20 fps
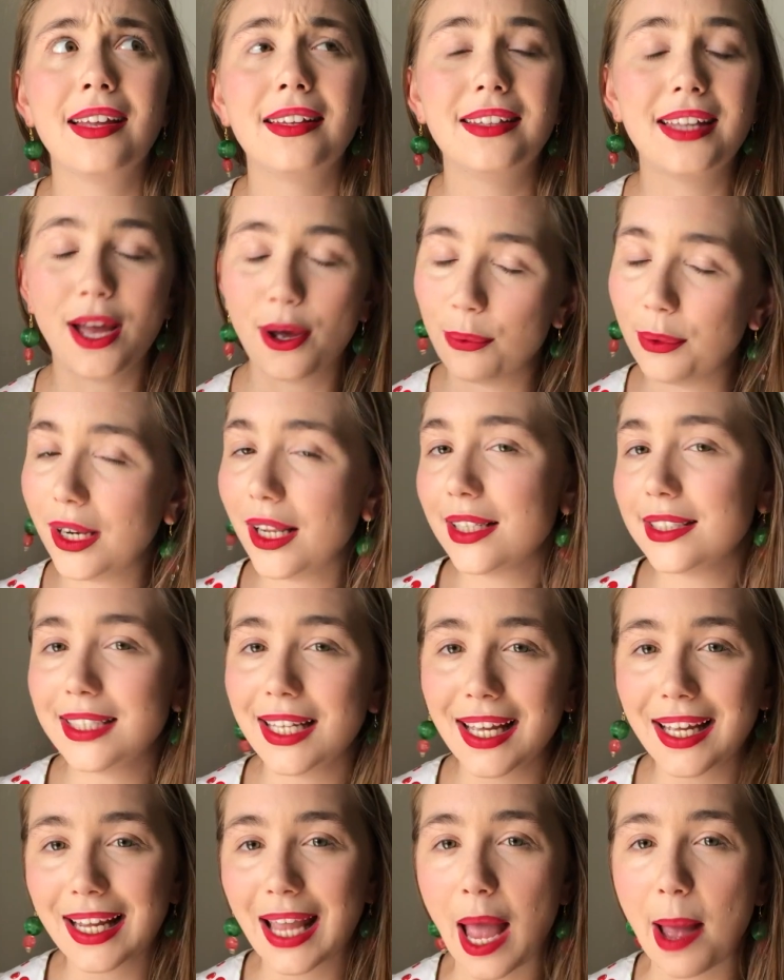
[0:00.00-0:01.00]
Now, when I
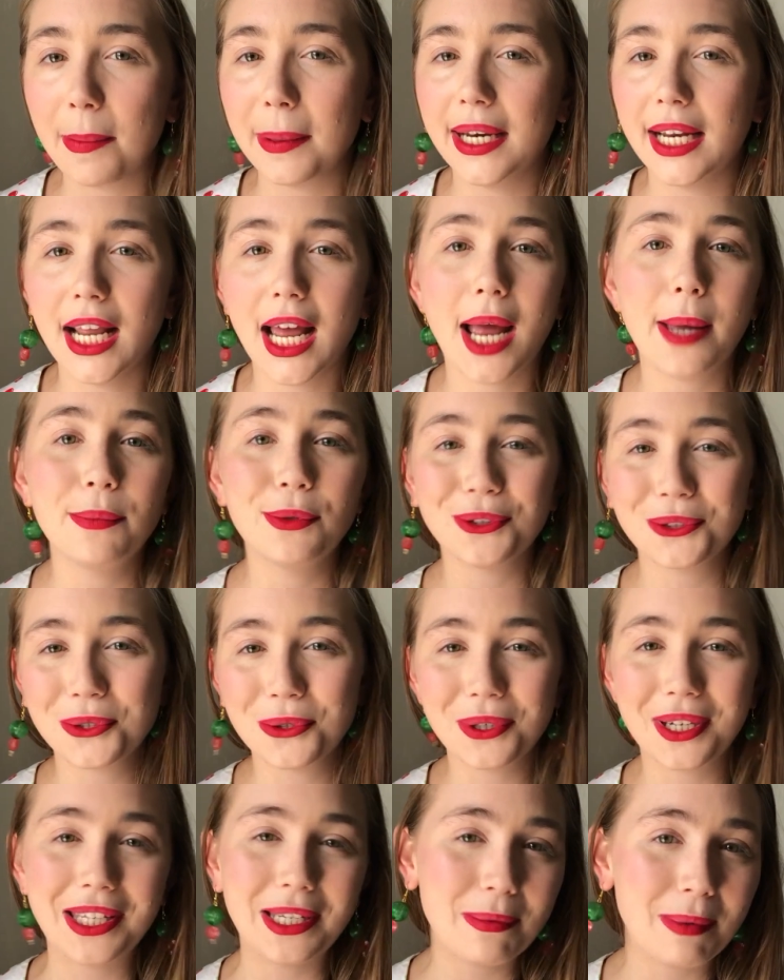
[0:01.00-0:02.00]
say a Cabinet, I'm not
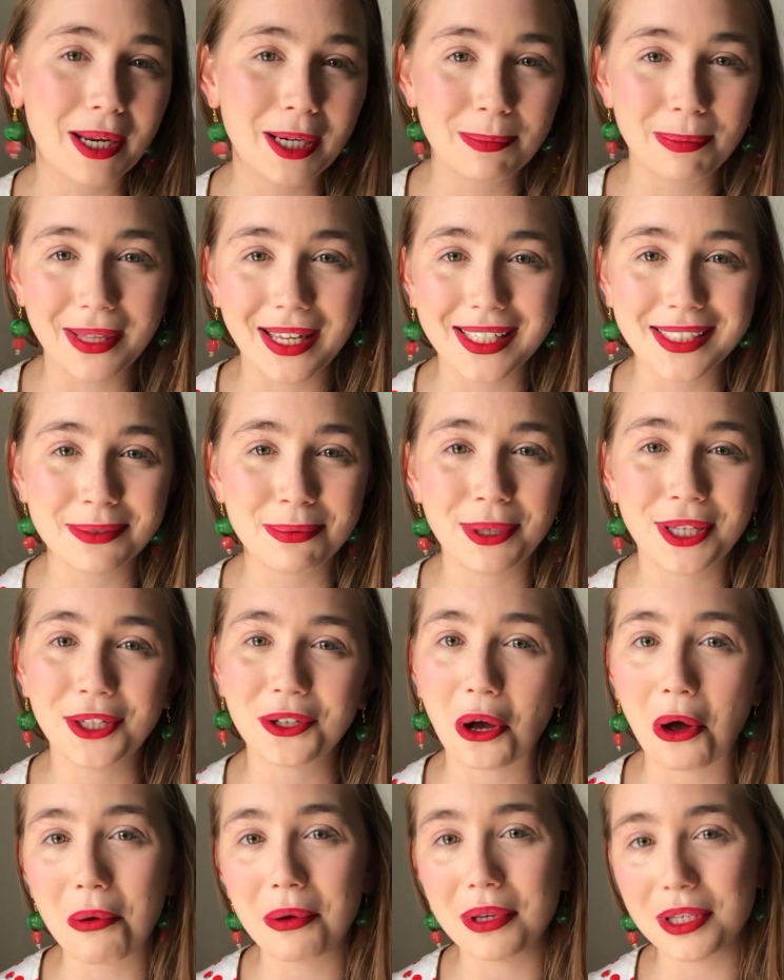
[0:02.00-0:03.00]
talking about a place where
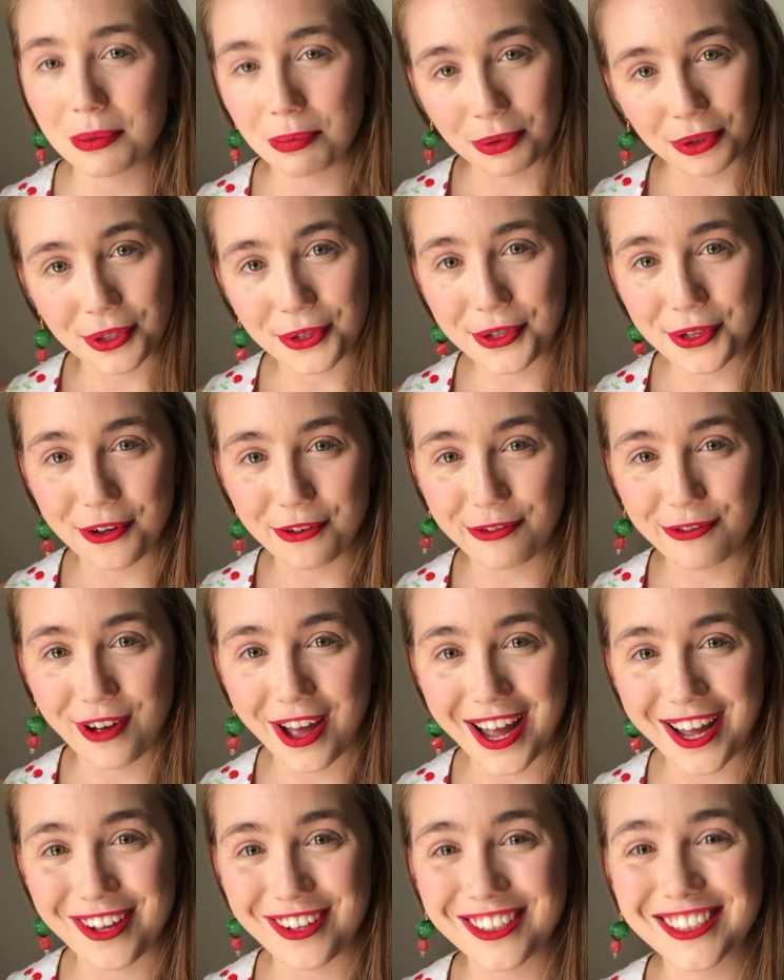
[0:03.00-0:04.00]
you're going to put all your
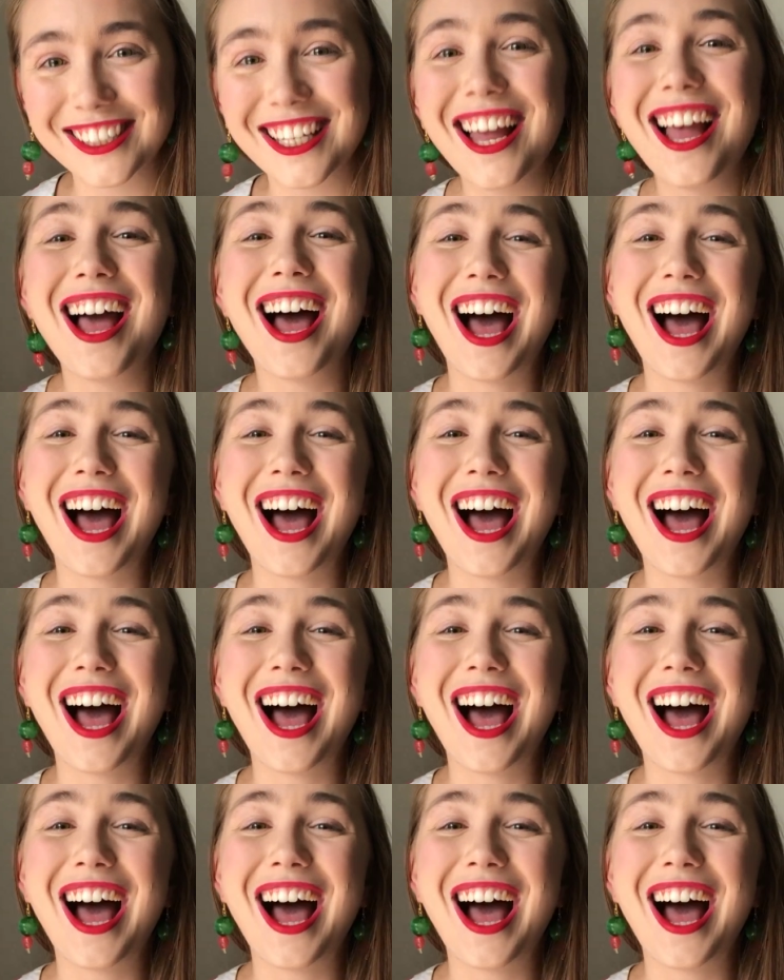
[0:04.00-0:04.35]
files.